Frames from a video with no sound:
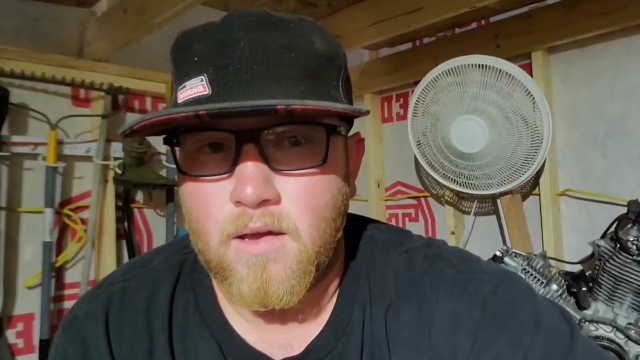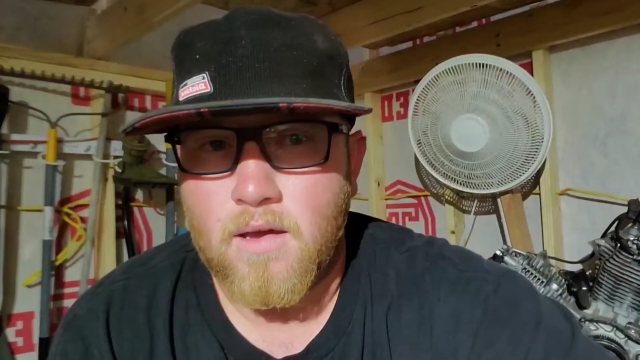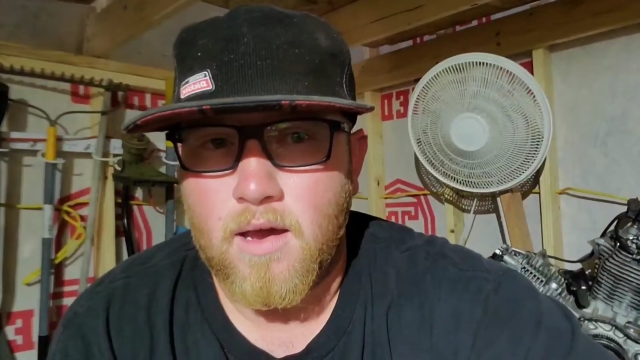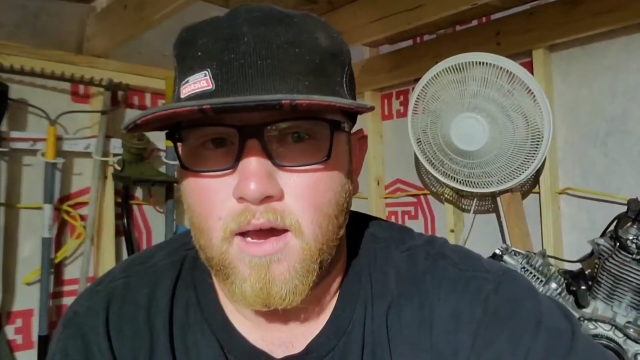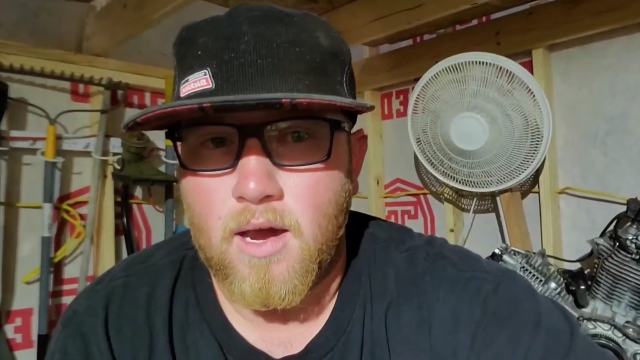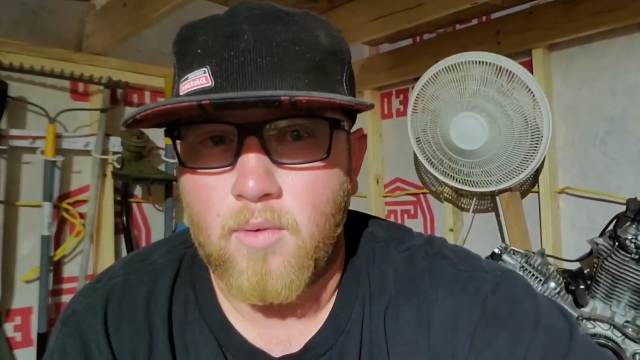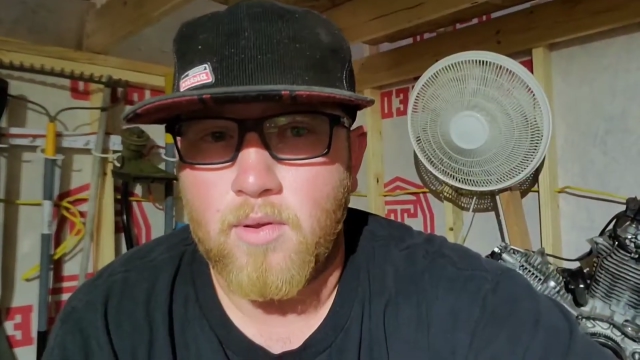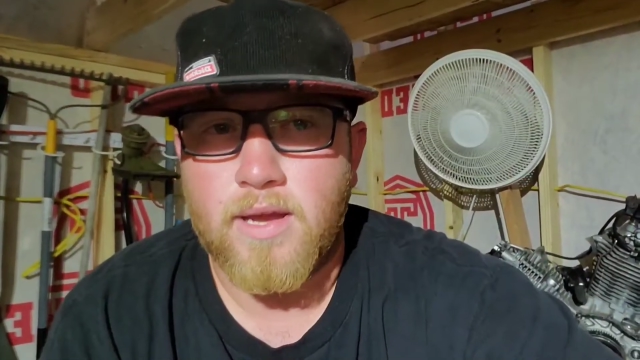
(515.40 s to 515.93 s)

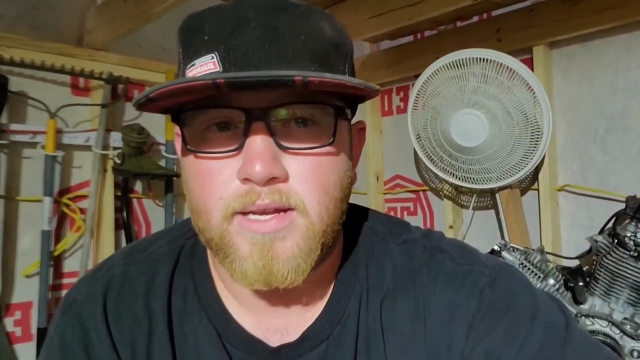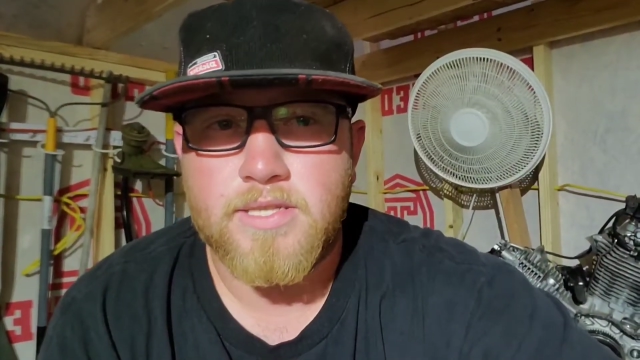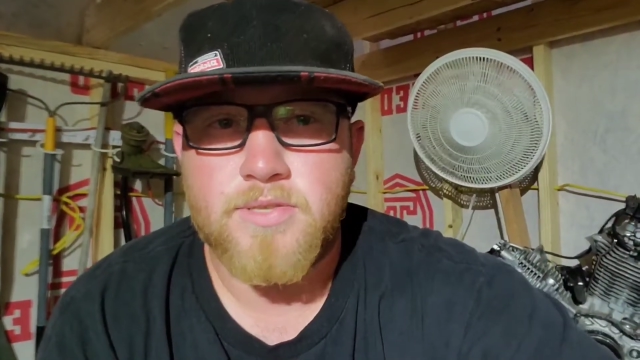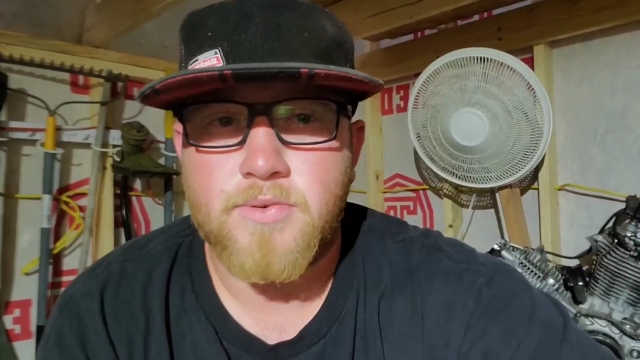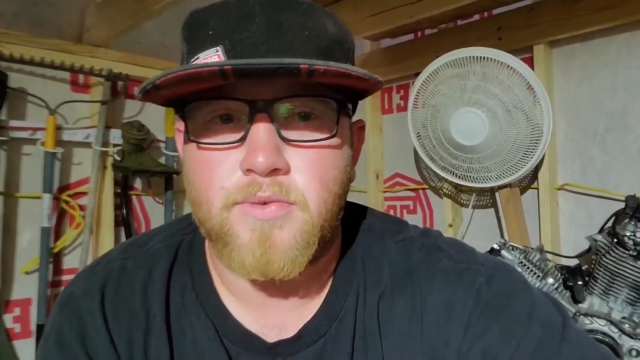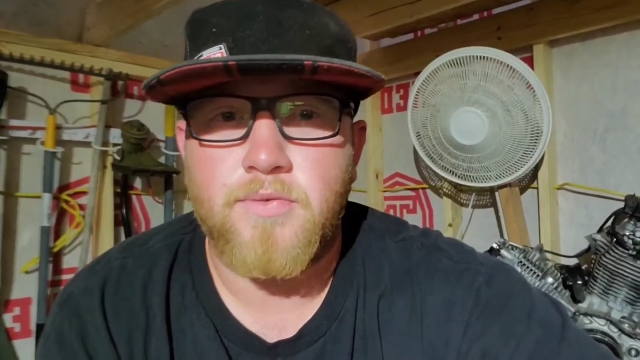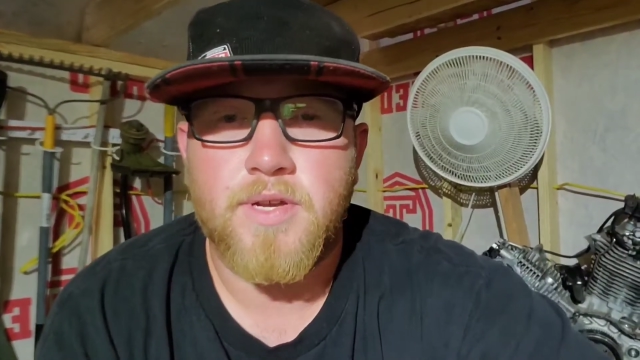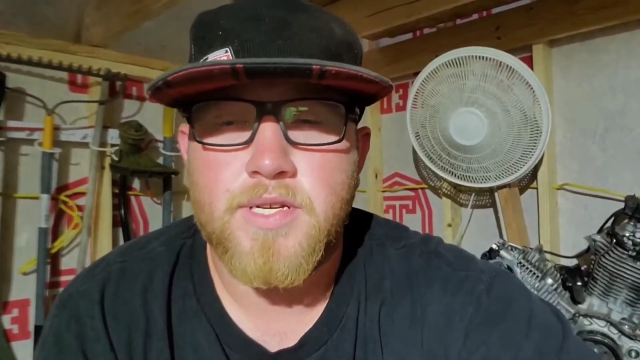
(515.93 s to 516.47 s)
I would like
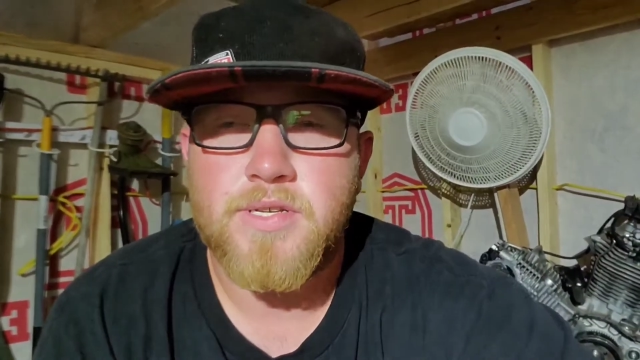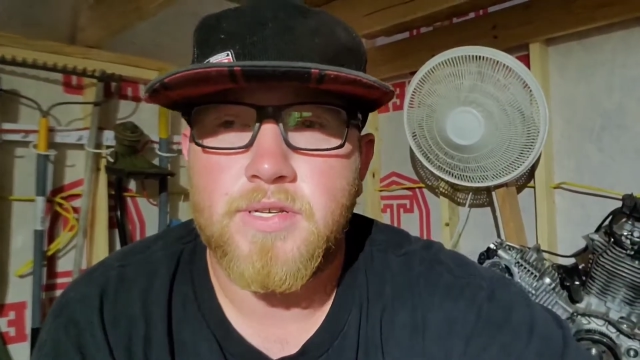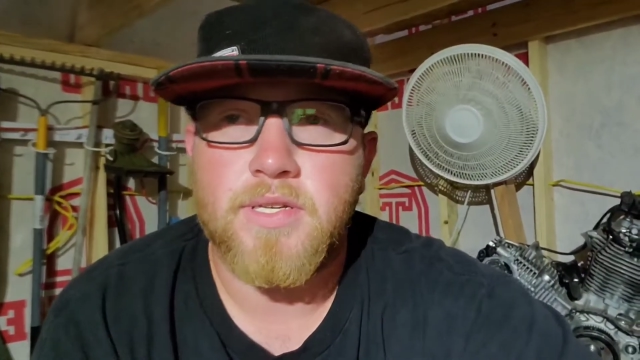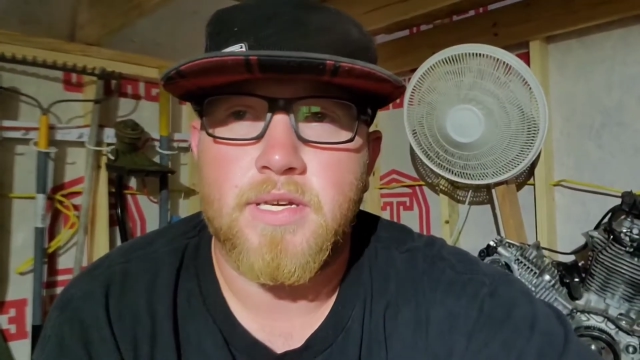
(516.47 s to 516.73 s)
to eventually